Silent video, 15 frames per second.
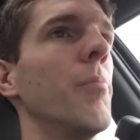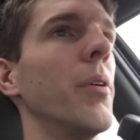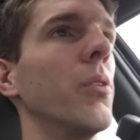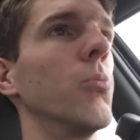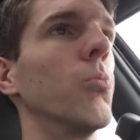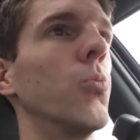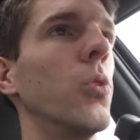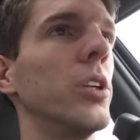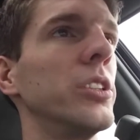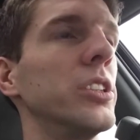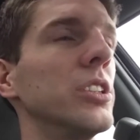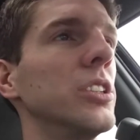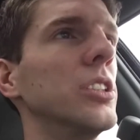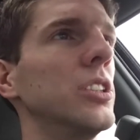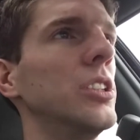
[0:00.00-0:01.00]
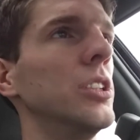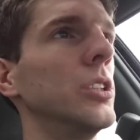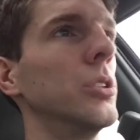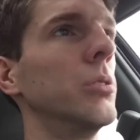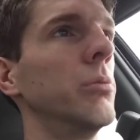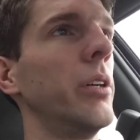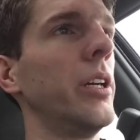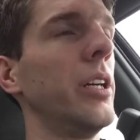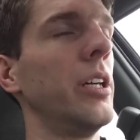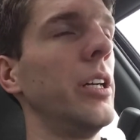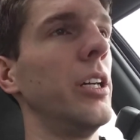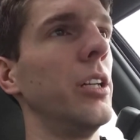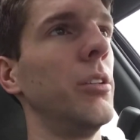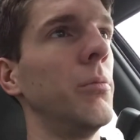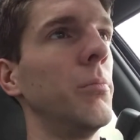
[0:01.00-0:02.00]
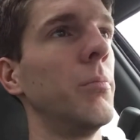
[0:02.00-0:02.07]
been wanting to do in